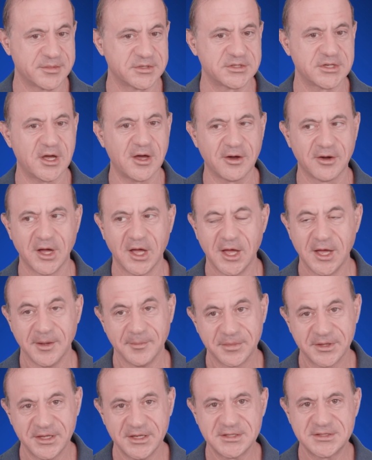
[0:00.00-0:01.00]
So
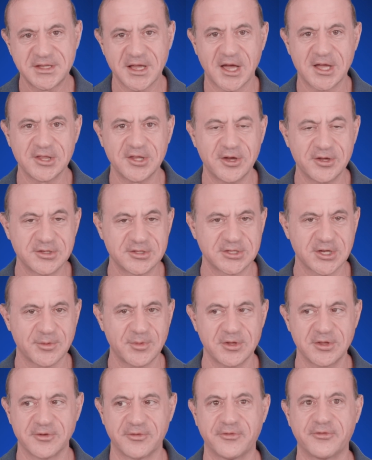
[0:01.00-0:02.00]
please download some
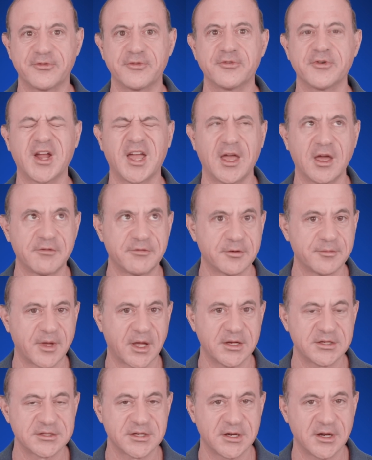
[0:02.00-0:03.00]
of the free
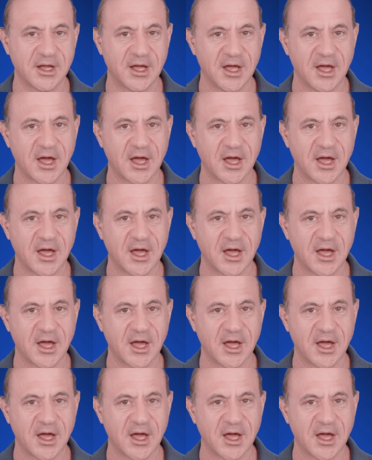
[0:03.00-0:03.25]
information.